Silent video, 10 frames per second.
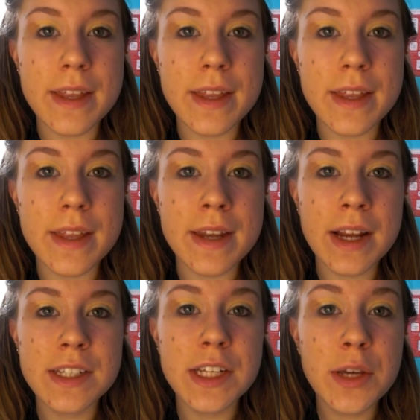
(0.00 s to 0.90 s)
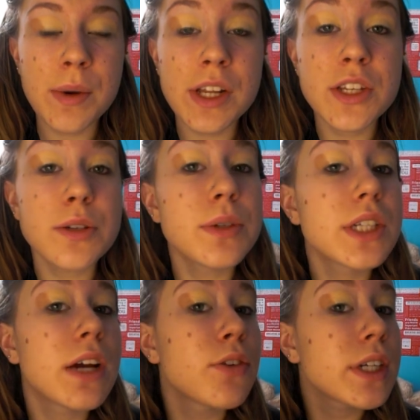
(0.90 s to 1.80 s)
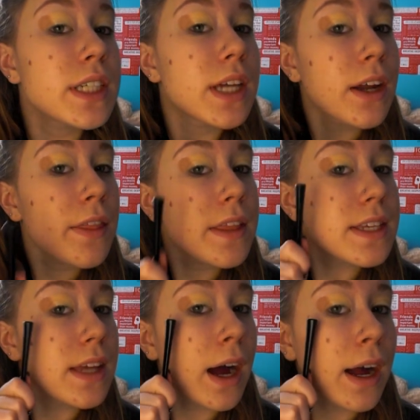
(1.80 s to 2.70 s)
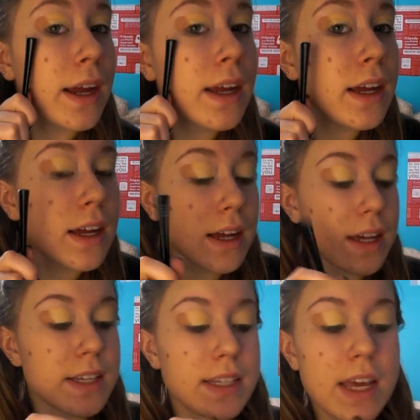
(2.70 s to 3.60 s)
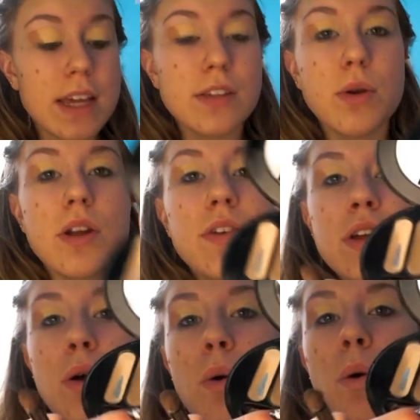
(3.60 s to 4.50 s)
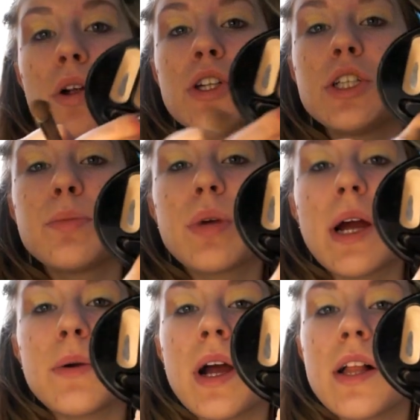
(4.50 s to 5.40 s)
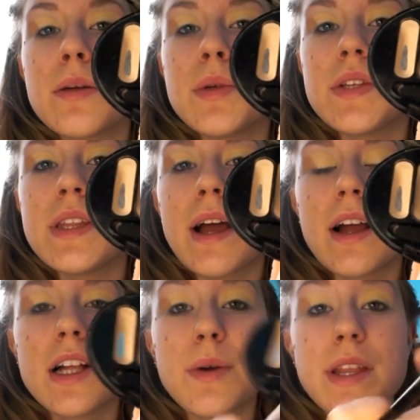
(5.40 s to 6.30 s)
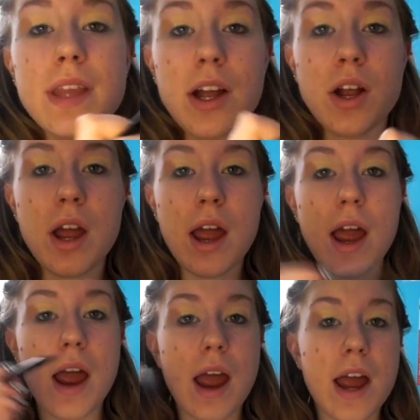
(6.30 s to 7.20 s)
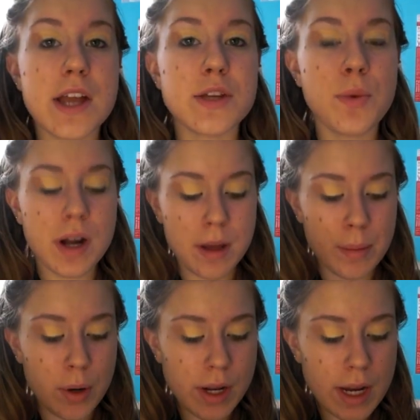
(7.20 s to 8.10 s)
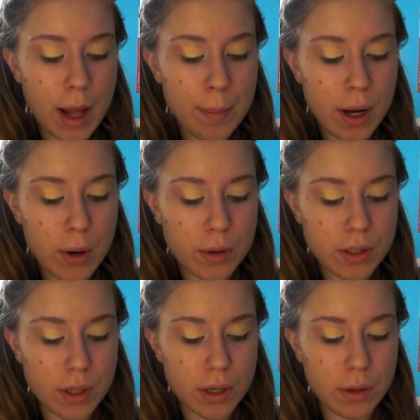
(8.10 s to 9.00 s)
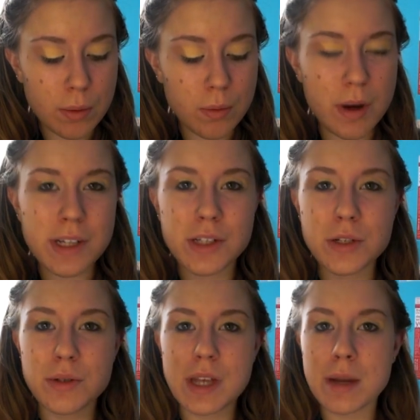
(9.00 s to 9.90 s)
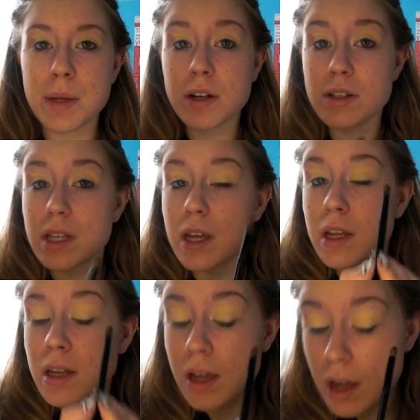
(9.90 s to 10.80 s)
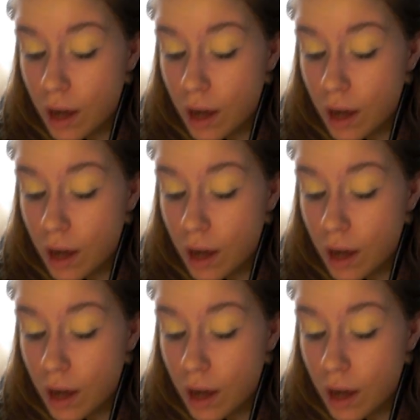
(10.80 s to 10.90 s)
Okay, the next thing you want to do, which I've already done on this eye, is take sort of an orangish brown color, I'm using that color right there, and you want to put it about one to two centimeters in,